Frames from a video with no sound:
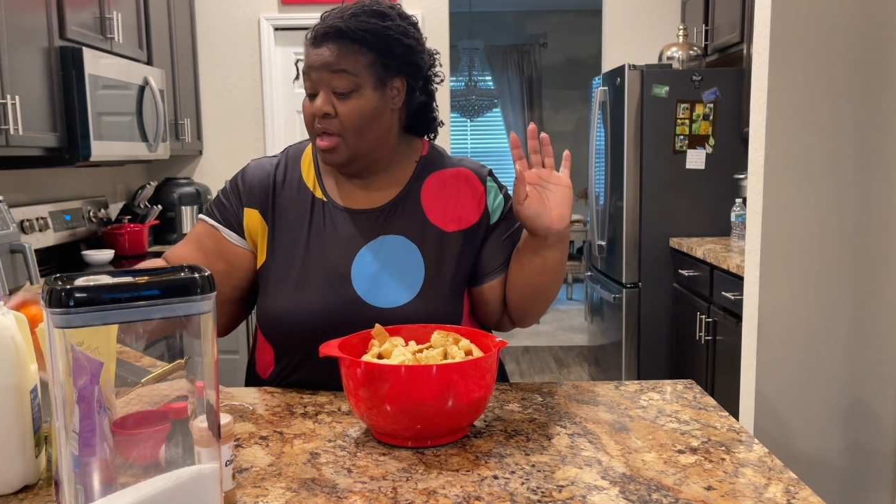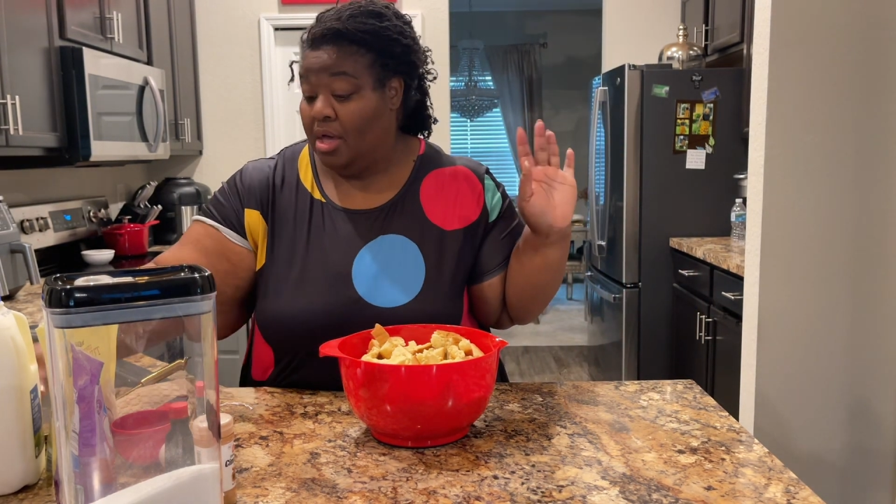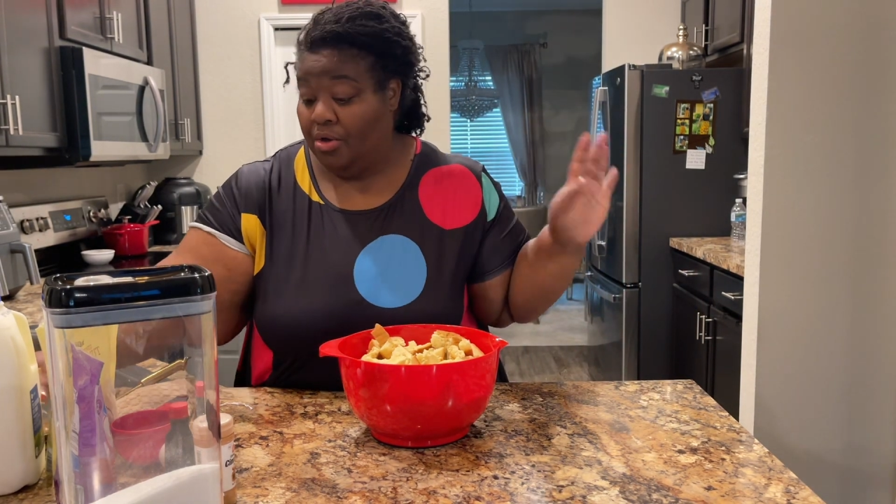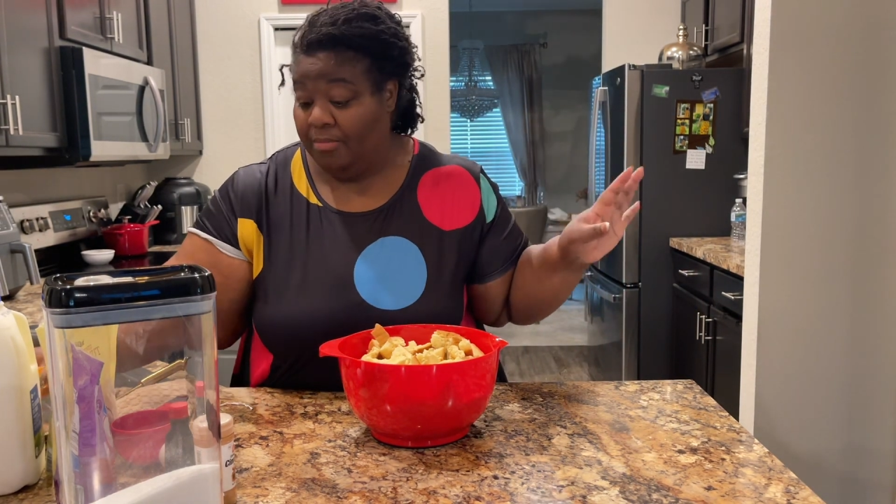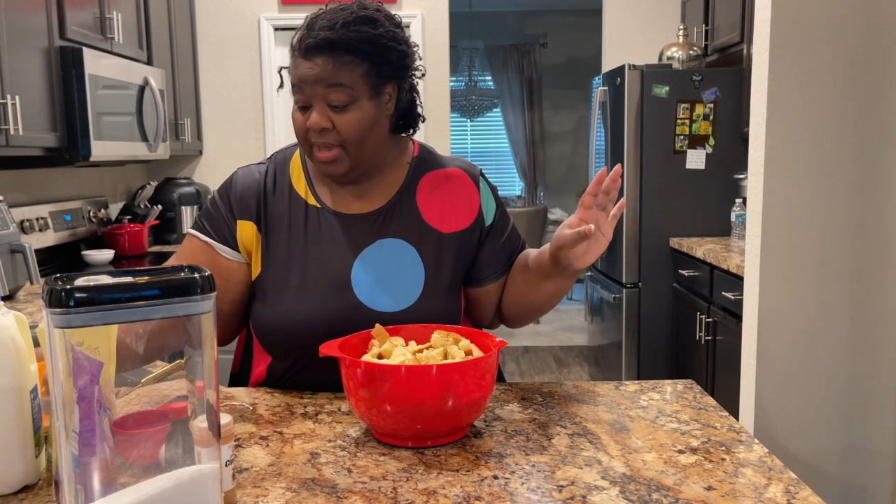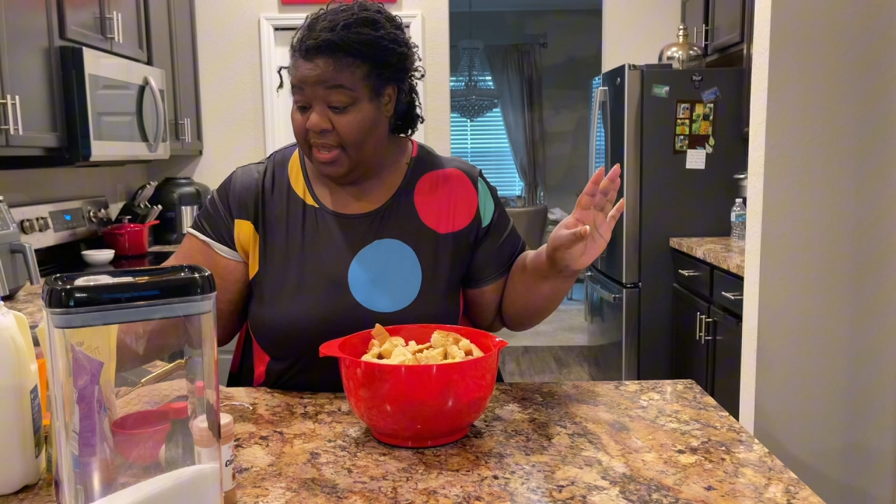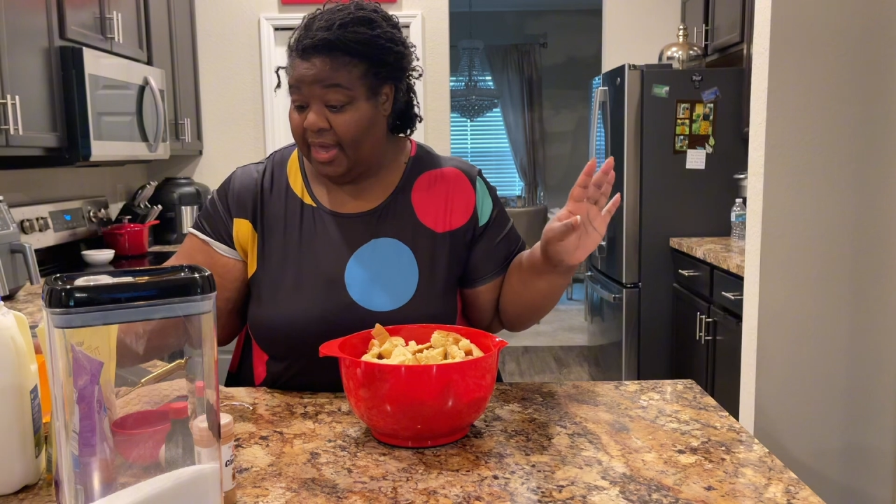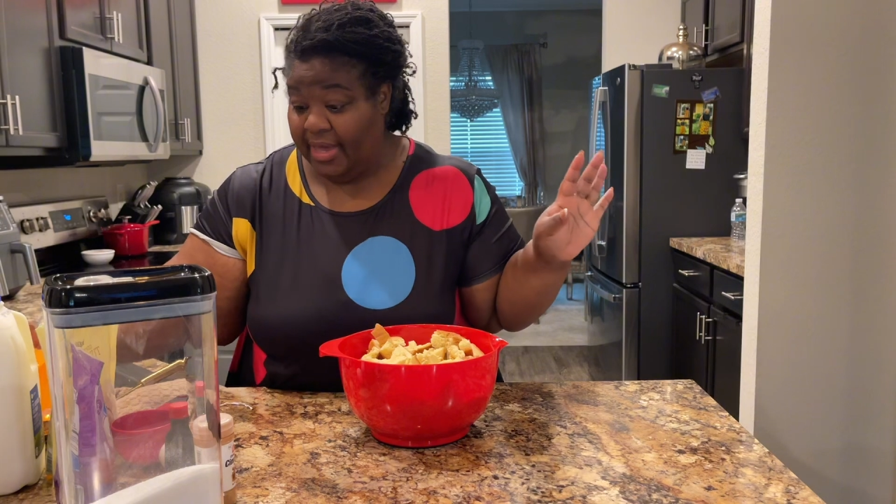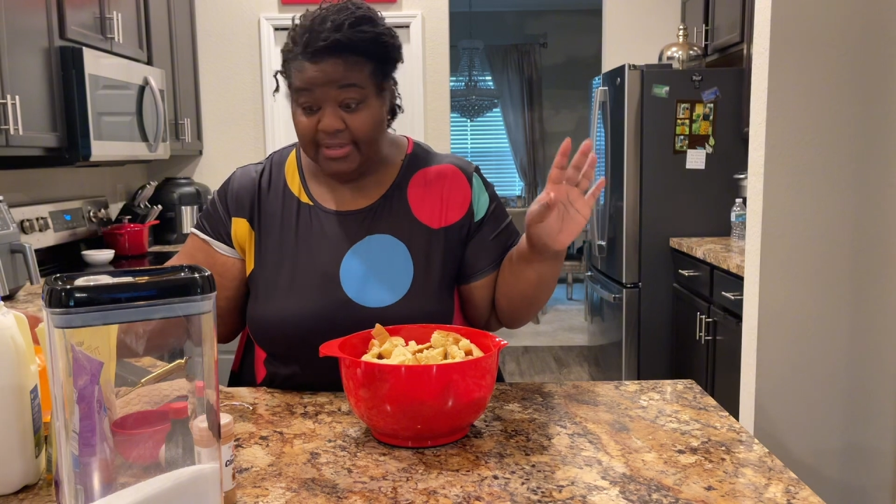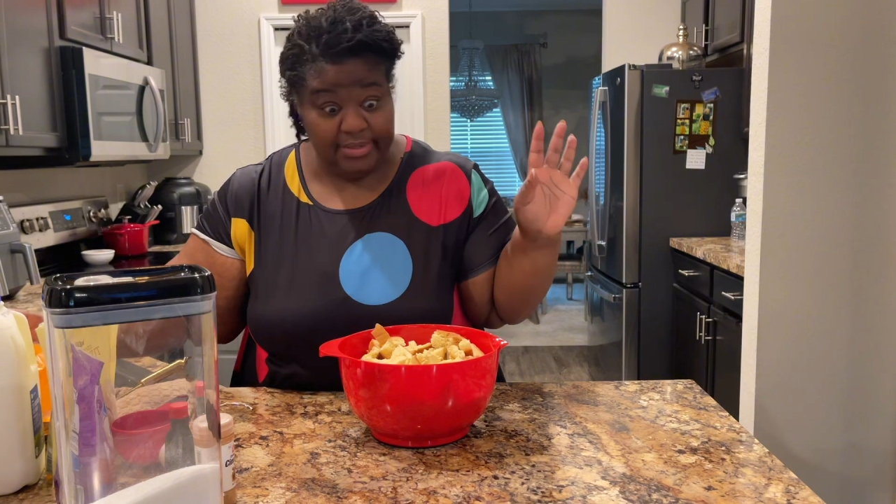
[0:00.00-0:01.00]
homemade
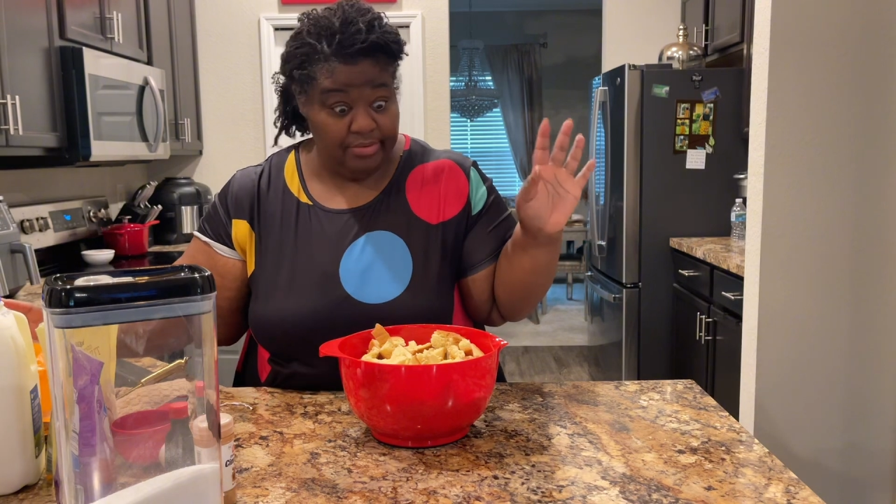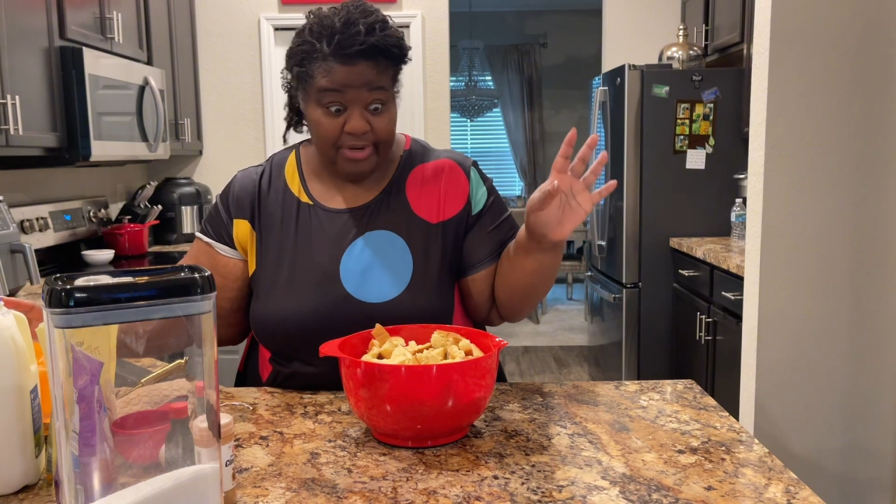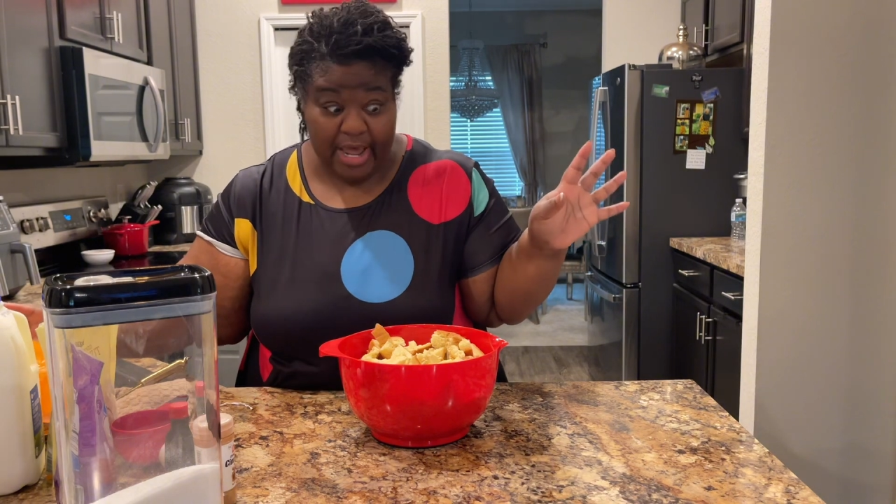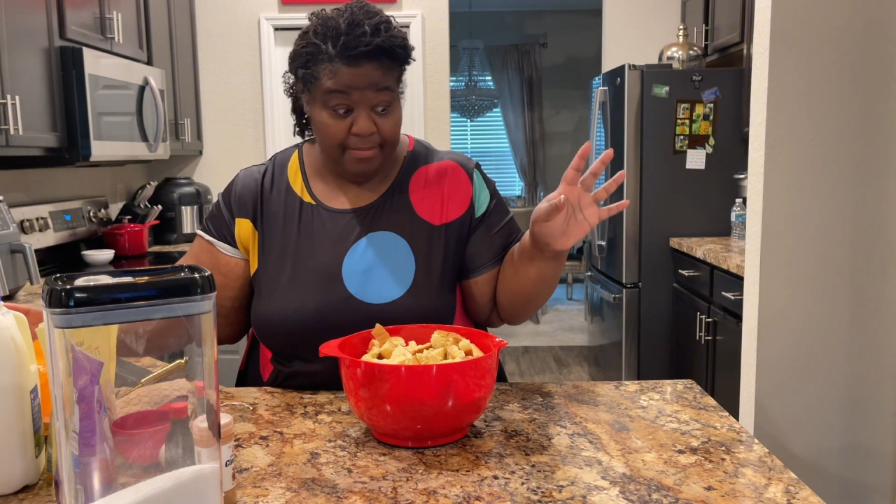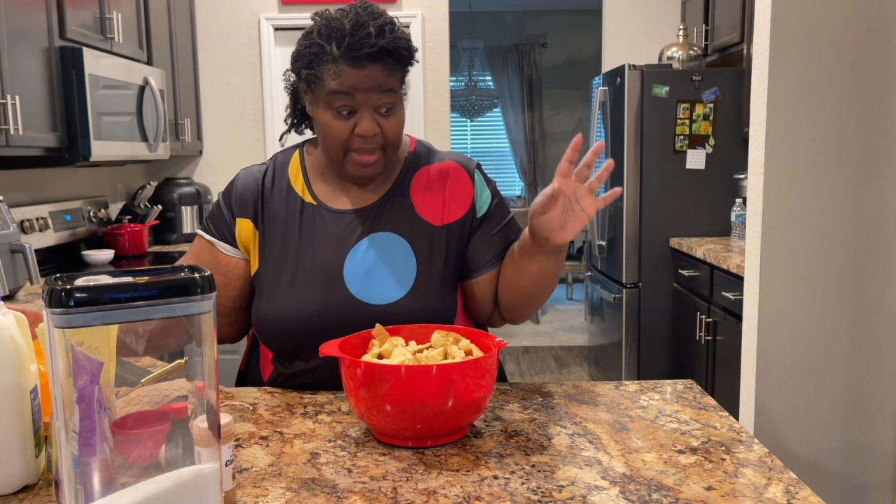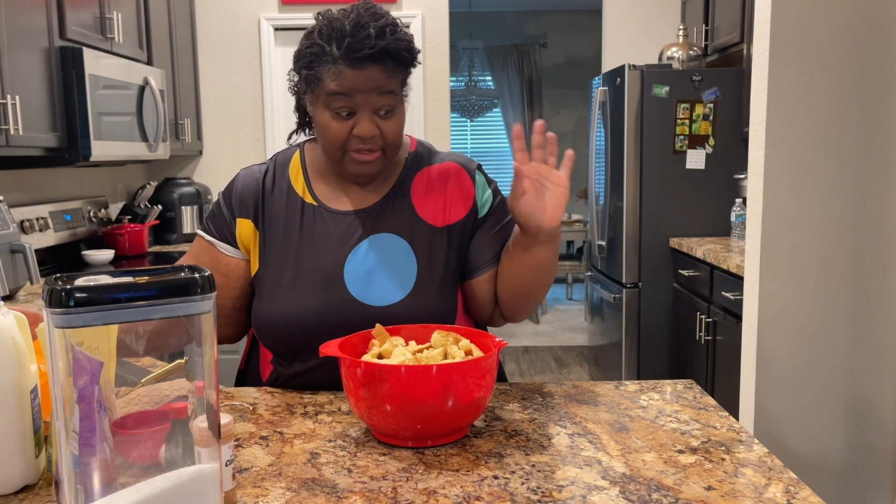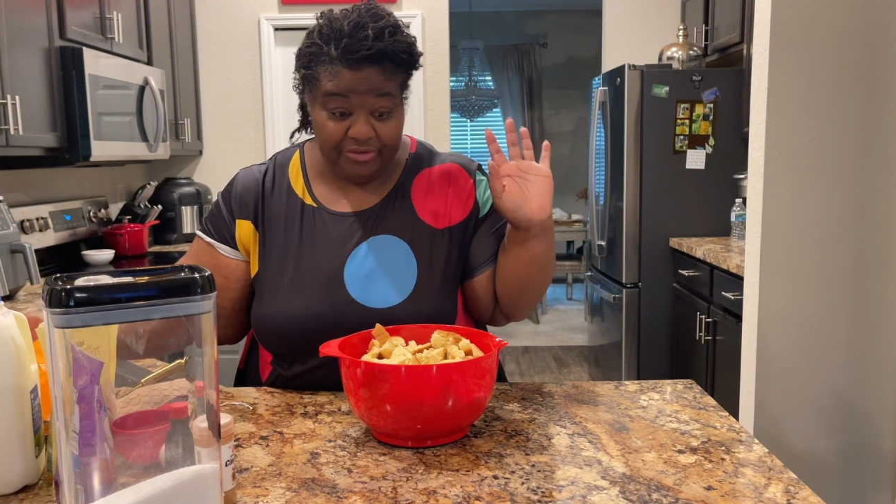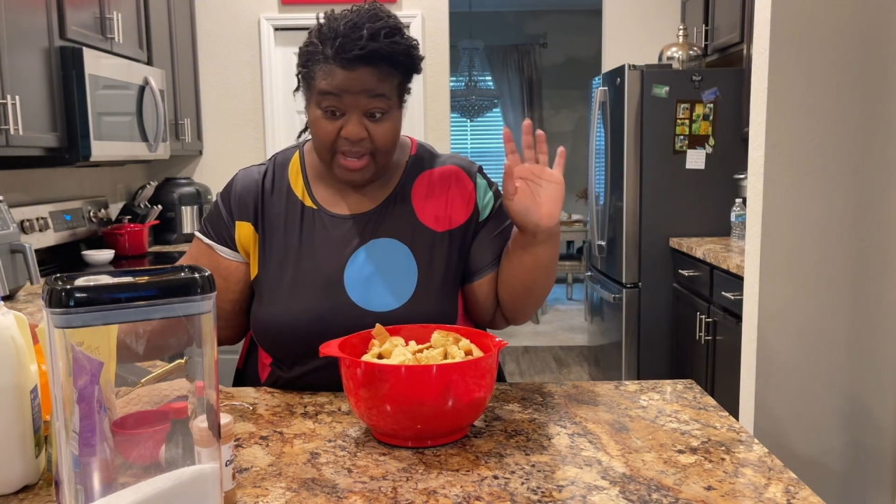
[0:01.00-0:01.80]
cakes without measuring.